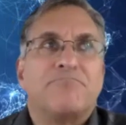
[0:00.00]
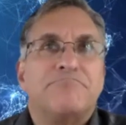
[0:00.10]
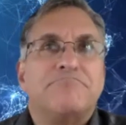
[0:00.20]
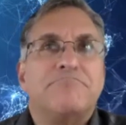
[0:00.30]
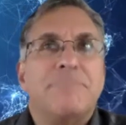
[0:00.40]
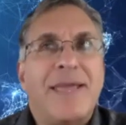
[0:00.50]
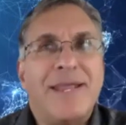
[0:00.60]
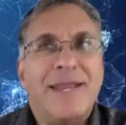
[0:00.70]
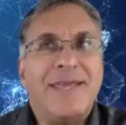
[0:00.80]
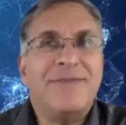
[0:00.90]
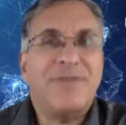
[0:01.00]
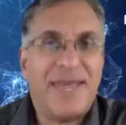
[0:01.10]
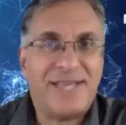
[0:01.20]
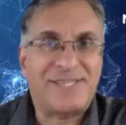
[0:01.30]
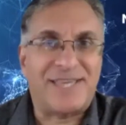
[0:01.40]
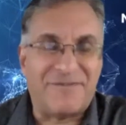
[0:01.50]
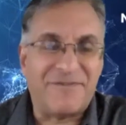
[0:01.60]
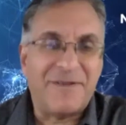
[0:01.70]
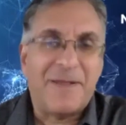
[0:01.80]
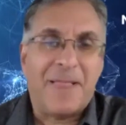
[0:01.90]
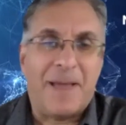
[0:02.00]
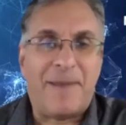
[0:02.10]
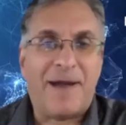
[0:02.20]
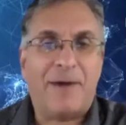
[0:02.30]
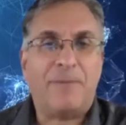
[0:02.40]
mainly in the negative, about mm.